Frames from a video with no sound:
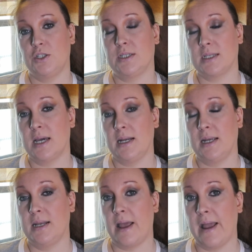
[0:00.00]
just cut
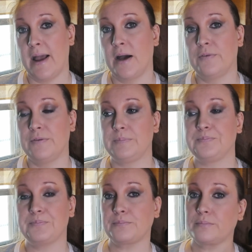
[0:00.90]
it in half
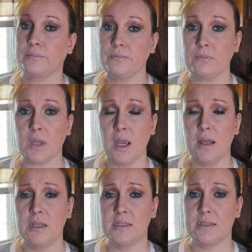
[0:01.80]

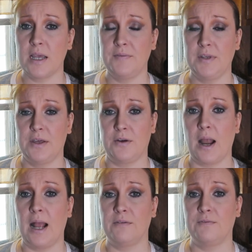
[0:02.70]
and then save the other
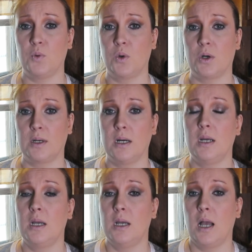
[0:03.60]
half for
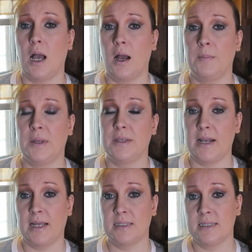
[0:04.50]
the
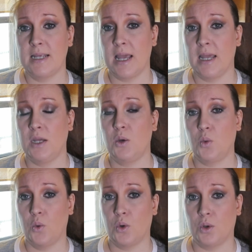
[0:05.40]
next day
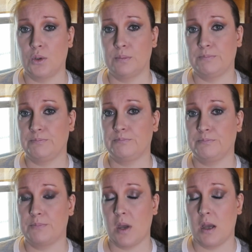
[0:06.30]
or
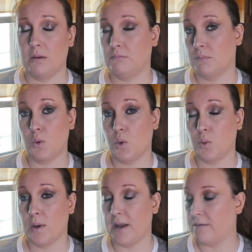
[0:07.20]

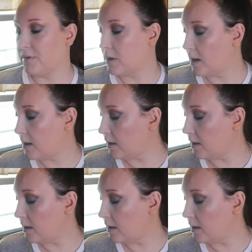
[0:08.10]
whatever.